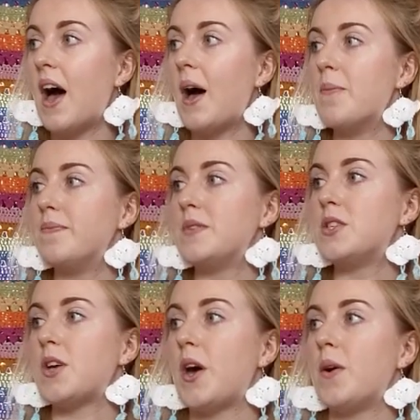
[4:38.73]
Um,
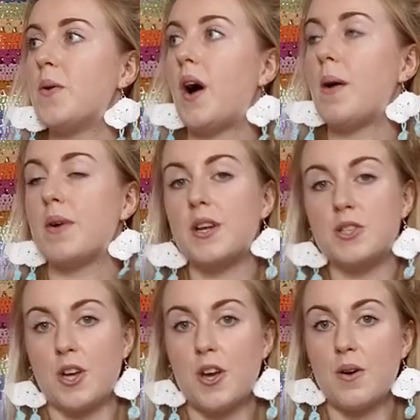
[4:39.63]
so I'm going to
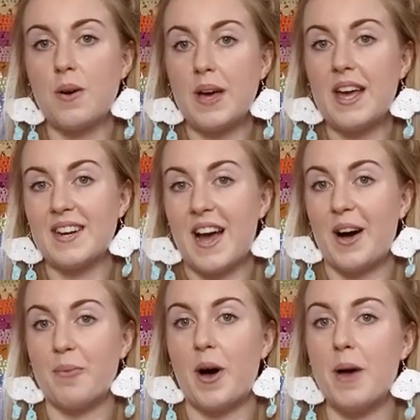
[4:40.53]
show you it
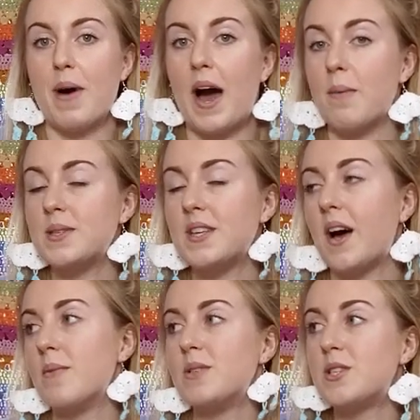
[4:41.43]
now, but I'm,
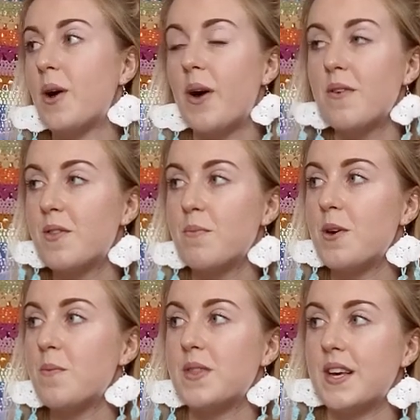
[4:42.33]
I'm so over the
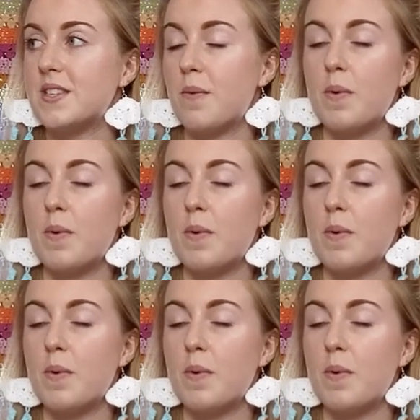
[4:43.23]
moon with this.